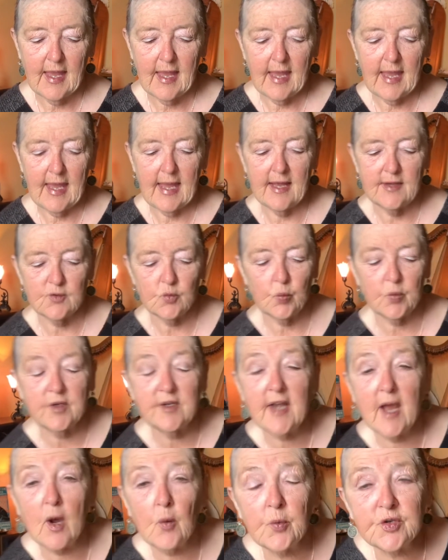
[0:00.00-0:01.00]
And
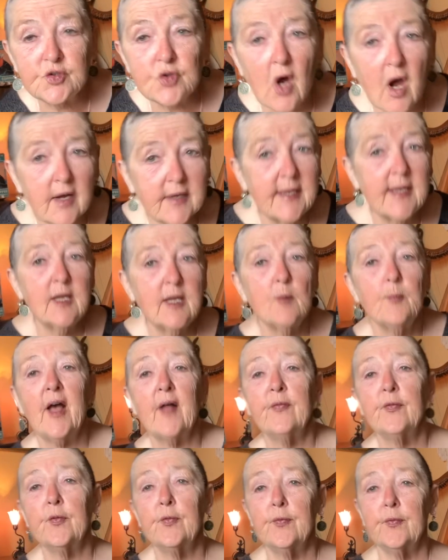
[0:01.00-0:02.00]
we're talking
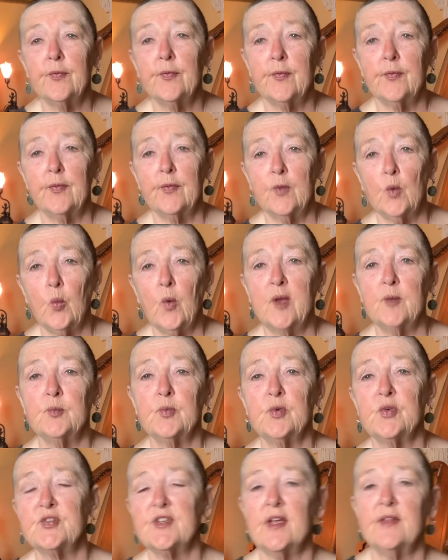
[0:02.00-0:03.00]
about the 1%
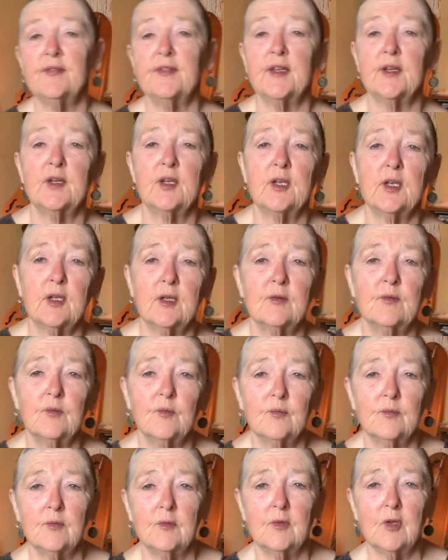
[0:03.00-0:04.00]
that,
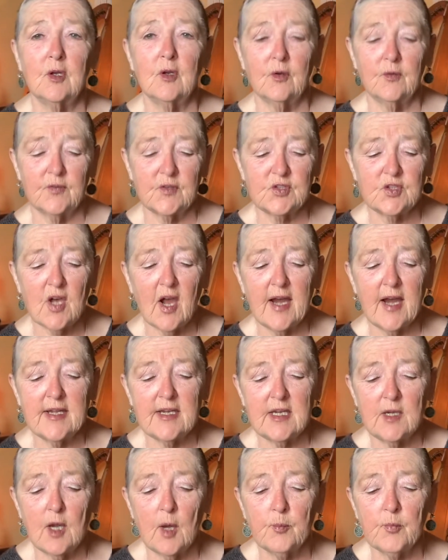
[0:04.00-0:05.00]
you know, the tiny
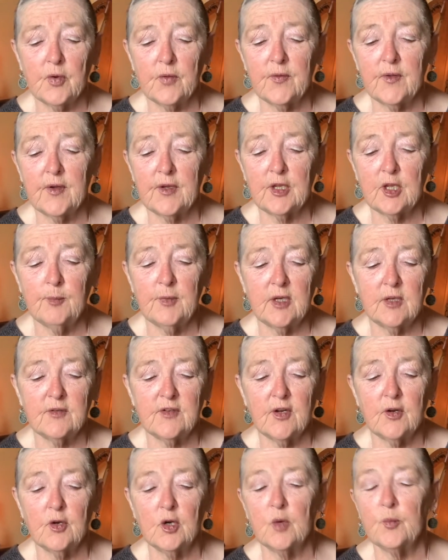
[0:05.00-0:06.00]
number that commit
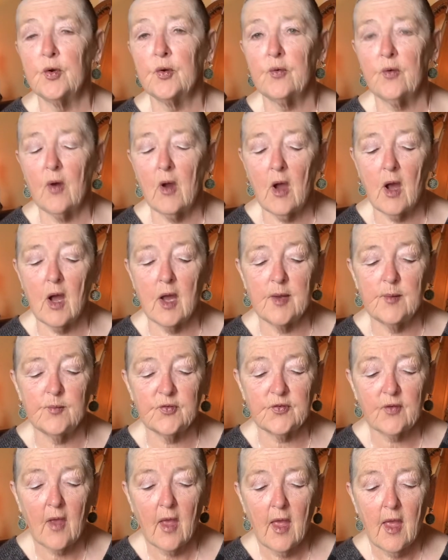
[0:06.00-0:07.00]
terrible
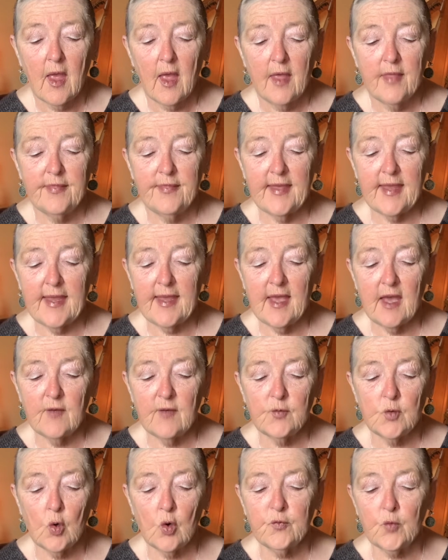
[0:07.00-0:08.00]
crimes. They have
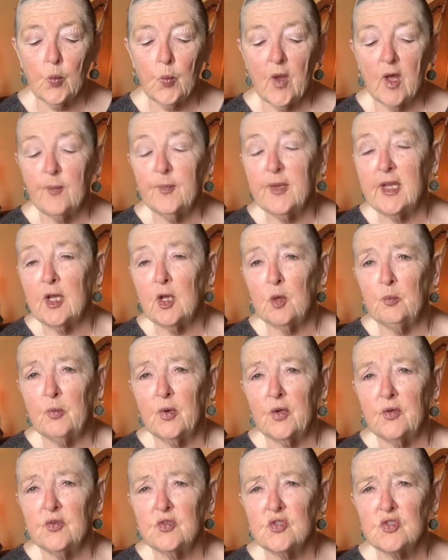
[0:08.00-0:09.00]
an overwhelming
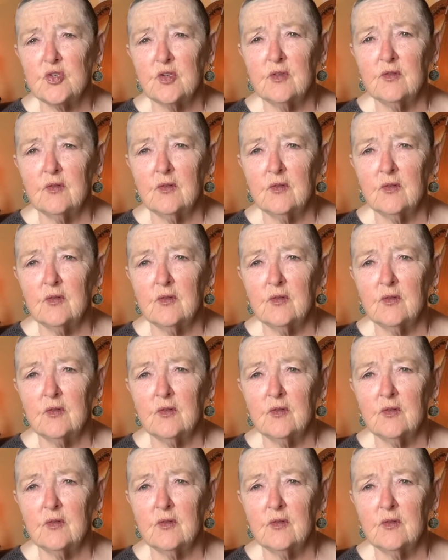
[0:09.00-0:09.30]
compulsion.